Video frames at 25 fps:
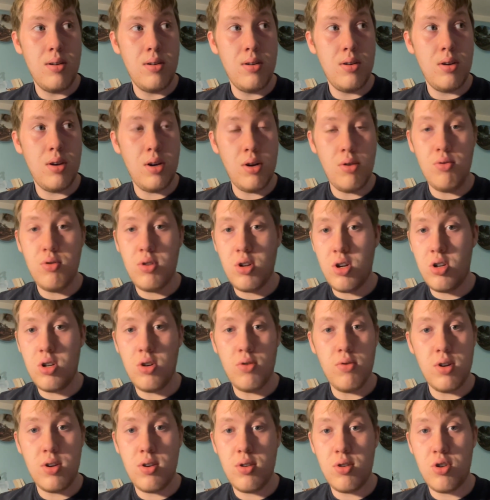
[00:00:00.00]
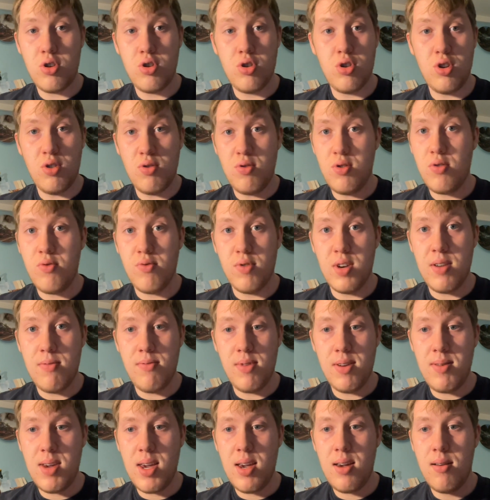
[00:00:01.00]
No, you don't agree
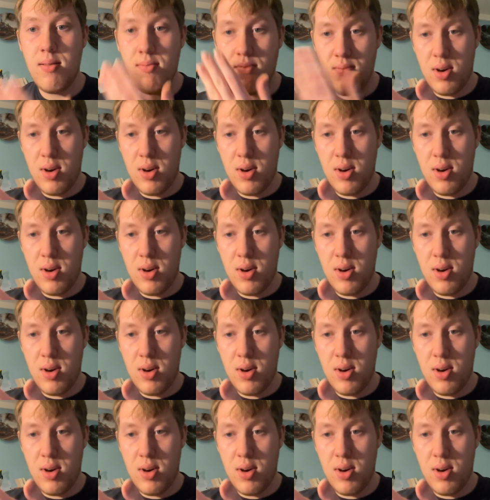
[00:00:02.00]
with me?